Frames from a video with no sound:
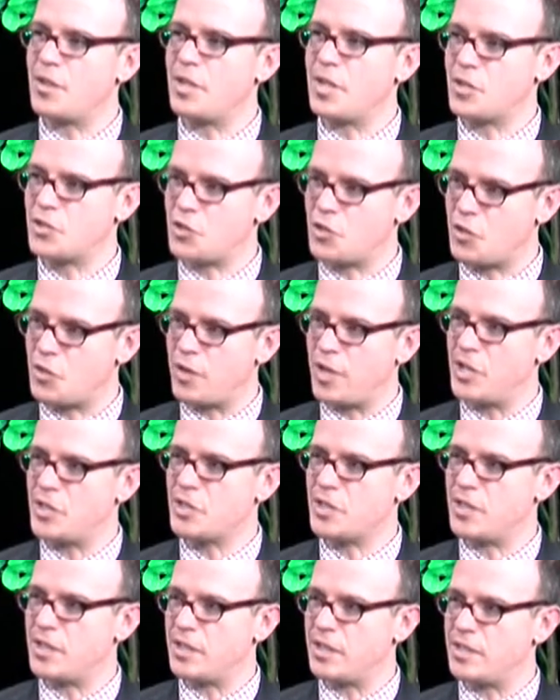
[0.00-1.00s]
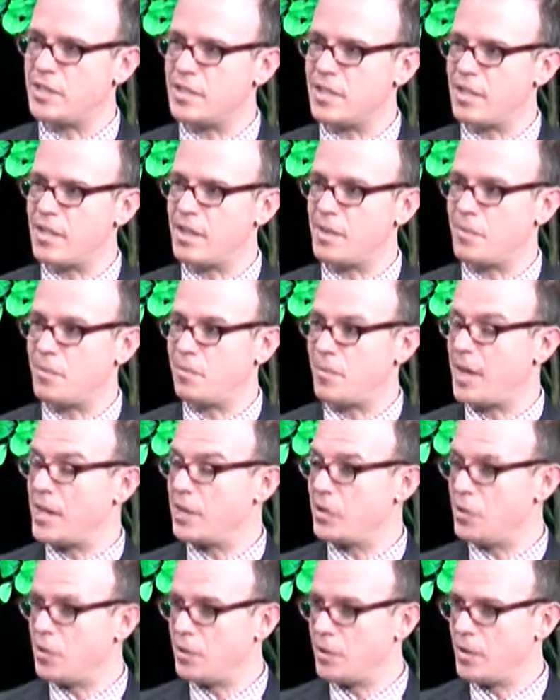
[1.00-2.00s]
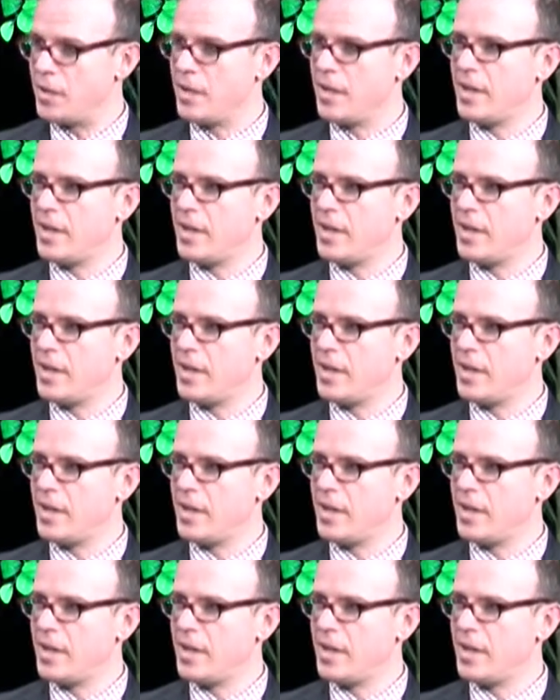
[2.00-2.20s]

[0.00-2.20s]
The next generation. And thank you.